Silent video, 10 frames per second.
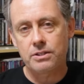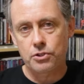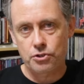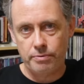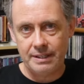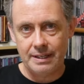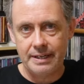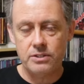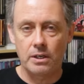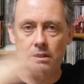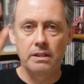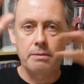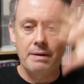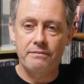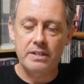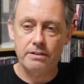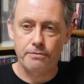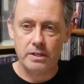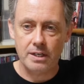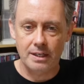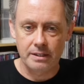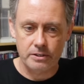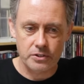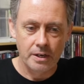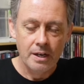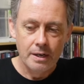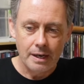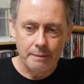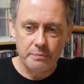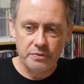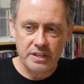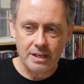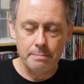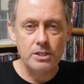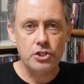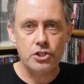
the street lights, all of them having different colors, the